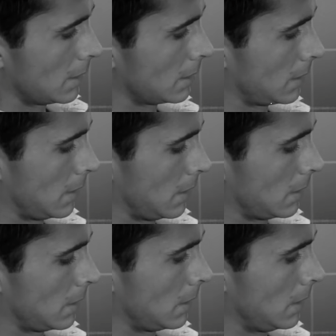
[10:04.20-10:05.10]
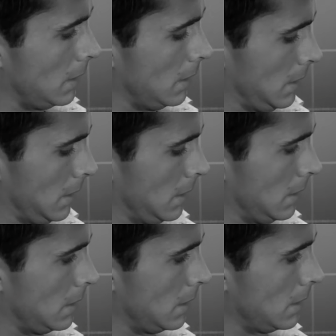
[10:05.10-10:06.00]
his orientation.
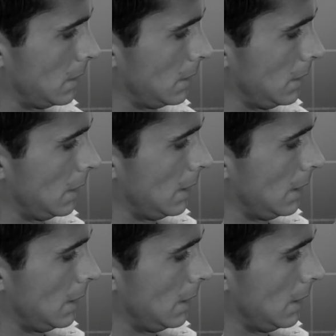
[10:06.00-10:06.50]
It was a tragic